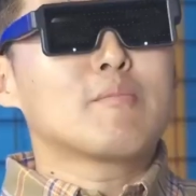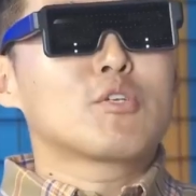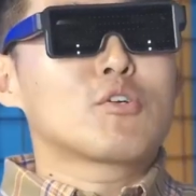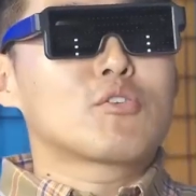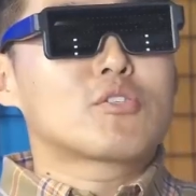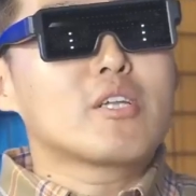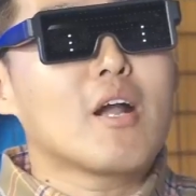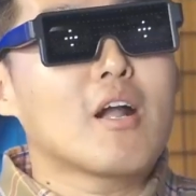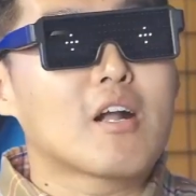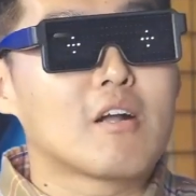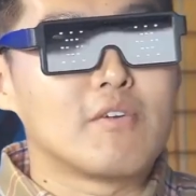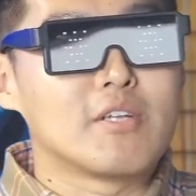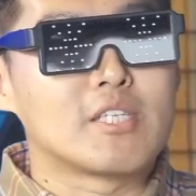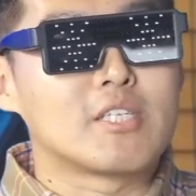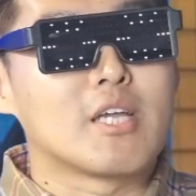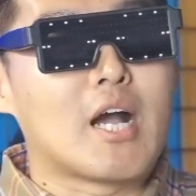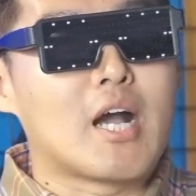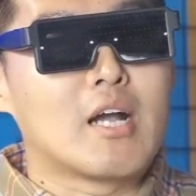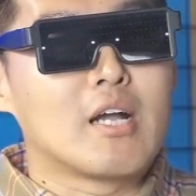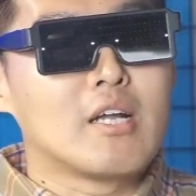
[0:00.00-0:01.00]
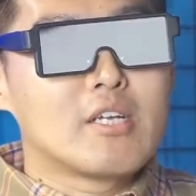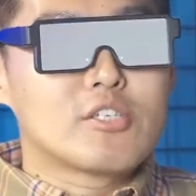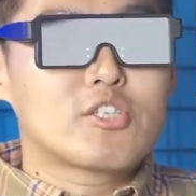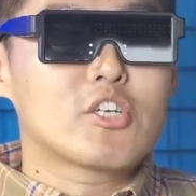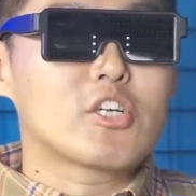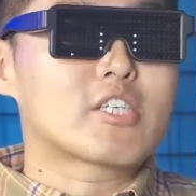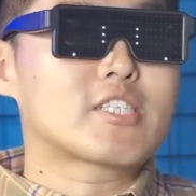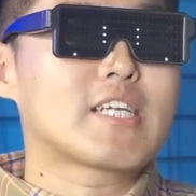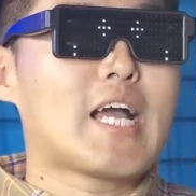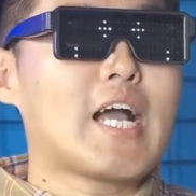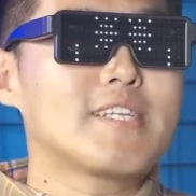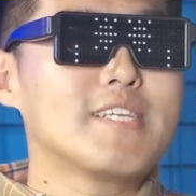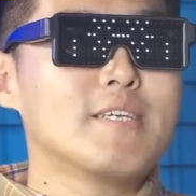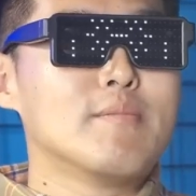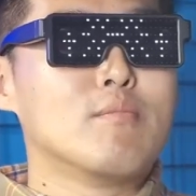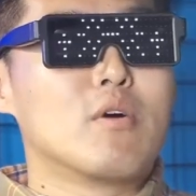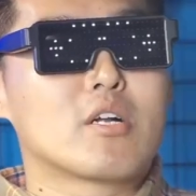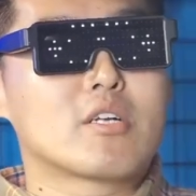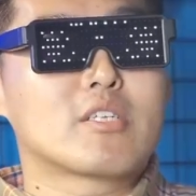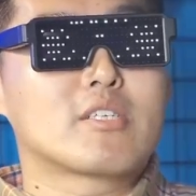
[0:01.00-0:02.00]
Then the second question is the power
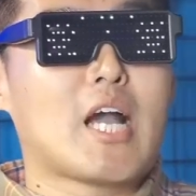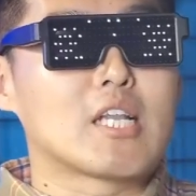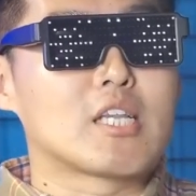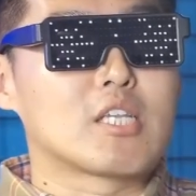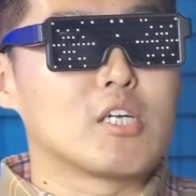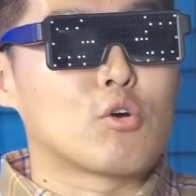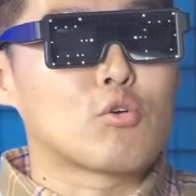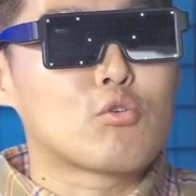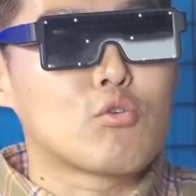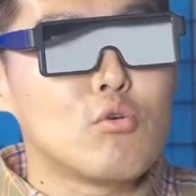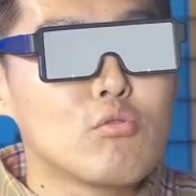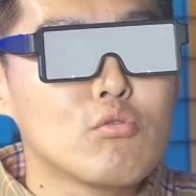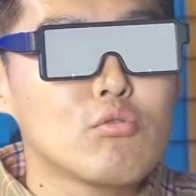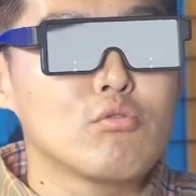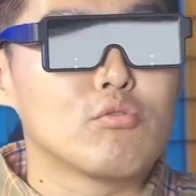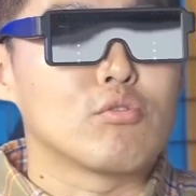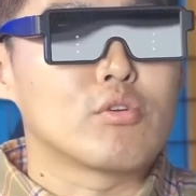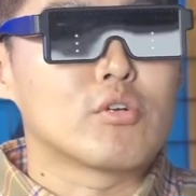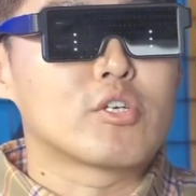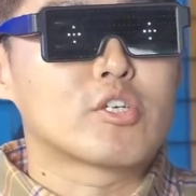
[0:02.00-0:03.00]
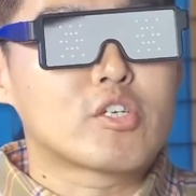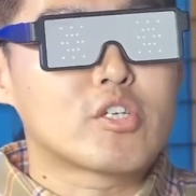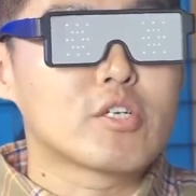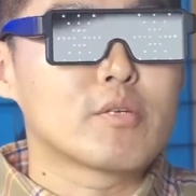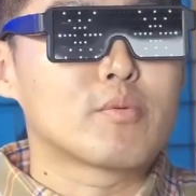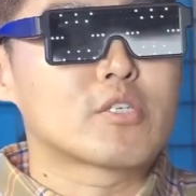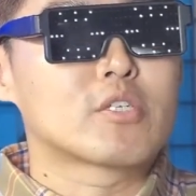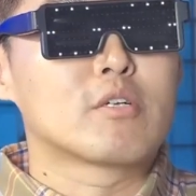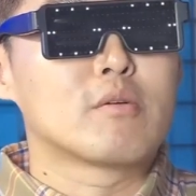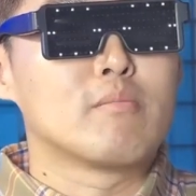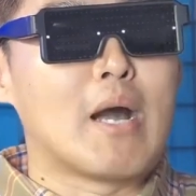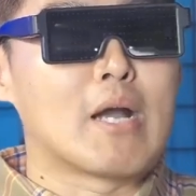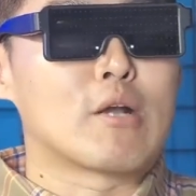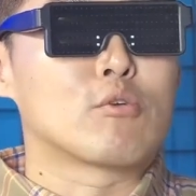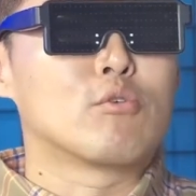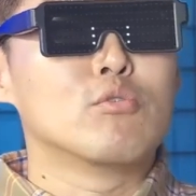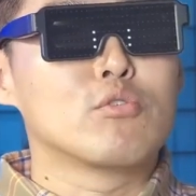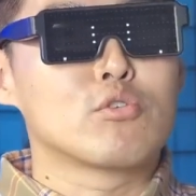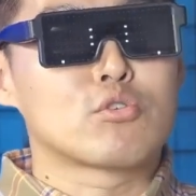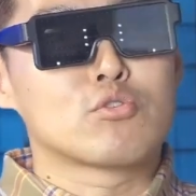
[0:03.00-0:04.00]
in this sand mode, is it full power
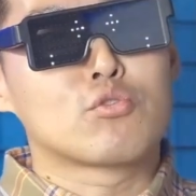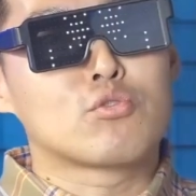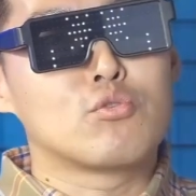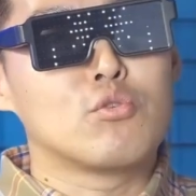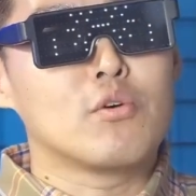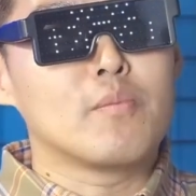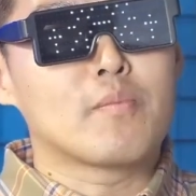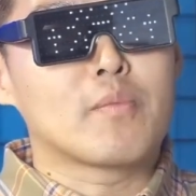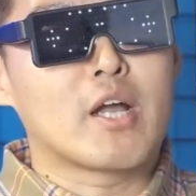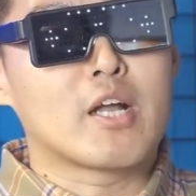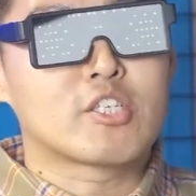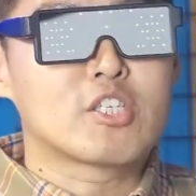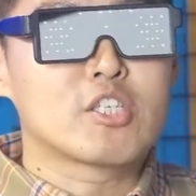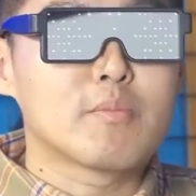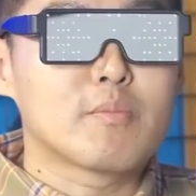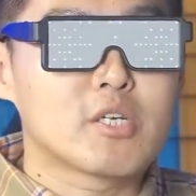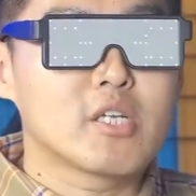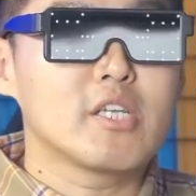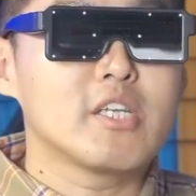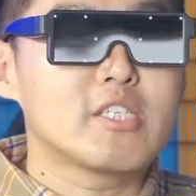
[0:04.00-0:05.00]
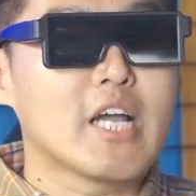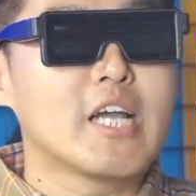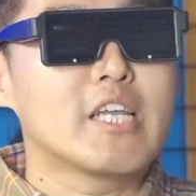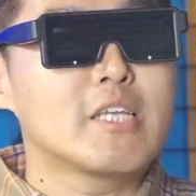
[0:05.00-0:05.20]
output? Is it 1190